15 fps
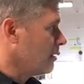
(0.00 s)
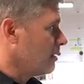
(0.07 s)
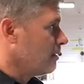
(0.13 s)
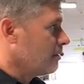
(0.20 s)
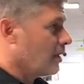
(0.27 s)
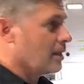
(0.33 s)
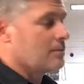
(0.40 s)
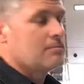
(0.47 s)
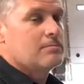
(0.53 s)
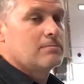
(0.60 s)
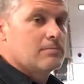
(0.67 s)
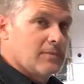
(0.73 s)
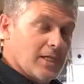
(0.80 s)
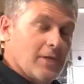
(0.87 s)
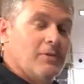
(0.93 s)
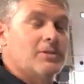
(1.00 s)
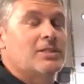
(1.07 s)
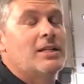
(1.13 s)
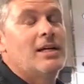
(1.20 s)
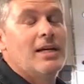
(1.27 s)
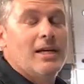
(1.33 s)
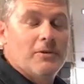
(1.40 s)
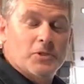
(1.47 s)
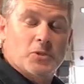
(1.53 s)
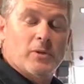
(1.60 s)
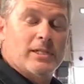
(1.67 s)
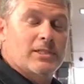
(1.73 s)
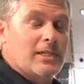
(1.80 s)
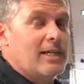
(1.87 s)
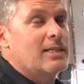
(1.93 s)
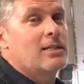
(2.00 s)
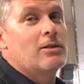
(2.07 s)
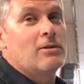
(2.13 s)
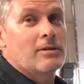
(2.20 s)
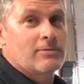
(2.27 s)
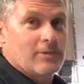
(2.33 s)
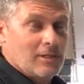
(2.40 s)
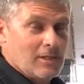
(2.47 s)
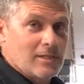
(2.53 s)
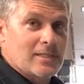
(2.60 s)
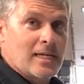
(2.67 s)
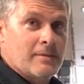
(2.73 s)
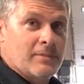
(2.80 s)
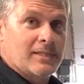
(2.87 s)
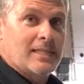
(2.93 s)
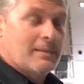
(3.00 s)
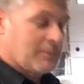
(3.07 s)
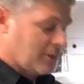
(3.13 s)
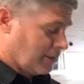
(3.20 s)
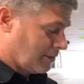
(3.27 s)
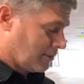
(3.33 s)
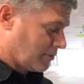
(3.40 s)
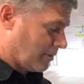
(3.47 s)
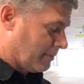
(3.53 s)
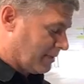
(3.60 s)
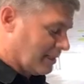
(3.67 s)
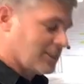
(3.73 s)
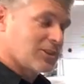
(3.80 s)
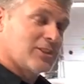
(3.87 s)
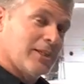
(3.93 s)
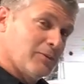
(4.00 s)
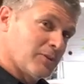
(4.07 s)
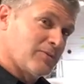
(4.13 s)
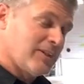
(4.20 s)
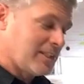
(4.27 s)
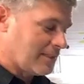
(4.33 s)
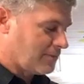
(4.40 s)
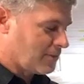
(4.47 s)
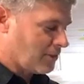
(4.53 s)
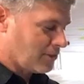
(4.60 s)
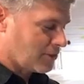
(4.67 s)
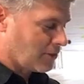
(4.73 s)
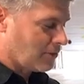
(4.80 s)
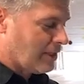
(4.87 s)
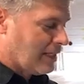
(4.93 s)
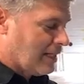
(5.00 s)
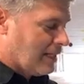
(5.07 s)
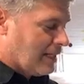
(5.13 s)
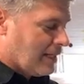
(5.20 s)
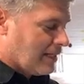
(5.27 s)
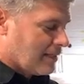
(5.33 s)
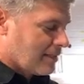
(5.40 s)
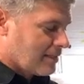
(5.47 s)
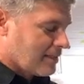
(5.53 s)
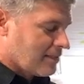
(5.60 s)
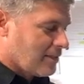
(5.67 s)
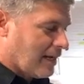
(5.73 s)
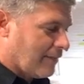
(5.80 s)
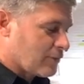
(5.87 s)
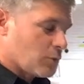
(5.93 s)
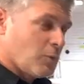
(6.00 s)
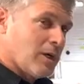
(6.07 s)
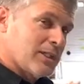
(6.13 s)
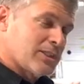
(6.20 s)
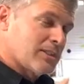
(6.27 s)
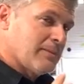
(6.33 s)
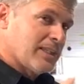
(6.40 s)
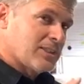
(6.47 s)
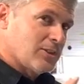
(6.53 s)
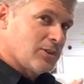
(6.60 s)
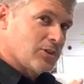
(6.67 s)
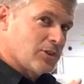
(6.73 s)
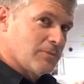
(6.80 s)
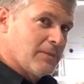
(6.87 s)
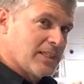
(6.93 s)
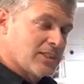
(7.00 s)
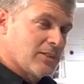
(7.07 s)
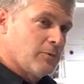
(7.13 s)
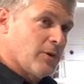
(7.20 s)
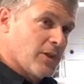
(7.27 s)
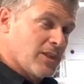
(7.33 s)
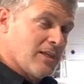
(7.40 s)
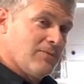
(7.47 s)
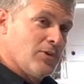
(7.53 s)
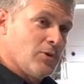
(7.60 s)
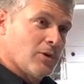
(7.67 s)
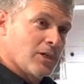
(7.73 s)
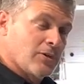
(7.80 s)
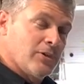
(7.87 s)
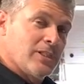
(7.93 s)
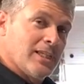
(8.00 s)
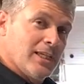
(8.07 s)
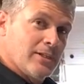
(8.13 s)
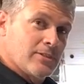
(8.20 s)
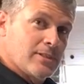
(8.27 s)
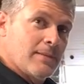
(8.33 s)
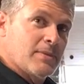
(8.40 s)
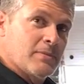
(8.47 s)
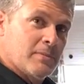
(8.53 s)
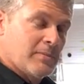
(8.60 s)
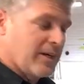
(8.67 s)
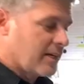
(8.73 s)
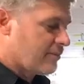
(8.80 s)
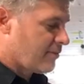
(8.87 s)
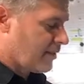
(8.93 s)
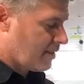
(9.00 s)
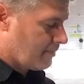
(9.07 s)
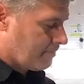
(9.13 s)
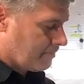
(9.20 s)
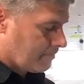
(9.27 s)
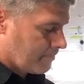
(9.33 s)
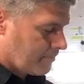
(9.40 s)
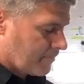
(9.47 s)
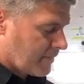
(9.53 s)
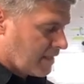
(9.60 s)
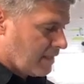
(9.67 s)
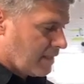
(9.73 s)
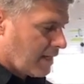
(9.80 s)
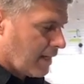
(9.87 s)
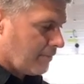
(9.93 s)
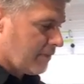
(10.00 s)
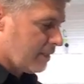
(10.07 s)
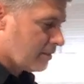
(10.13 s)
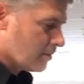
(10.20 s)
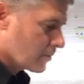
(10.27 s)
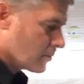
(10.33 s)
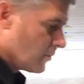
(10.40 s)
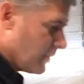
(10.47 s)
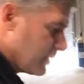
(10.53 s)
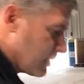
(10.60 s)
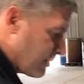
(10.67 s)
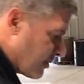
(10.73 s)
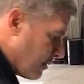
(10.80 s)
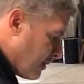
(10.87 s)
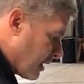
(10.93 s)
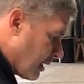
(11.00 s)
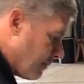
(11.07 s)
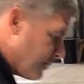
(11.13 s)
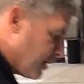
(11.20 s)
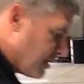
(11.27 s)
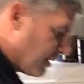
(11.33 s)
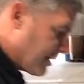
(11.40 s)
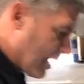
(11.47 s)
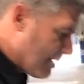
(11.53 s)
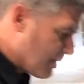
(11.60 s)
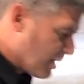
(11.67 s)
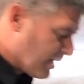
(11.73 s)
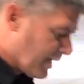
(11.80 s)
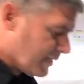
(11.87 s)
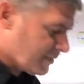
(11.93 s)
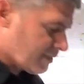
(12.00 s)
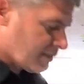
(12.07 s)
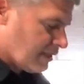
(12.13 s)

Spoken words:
I can go on for a long time about that particular story, but let's just say it was very difficult. So you have to watch the messages you're messing with if you are going to intercept them and modify them. These little toys are from a company called MRS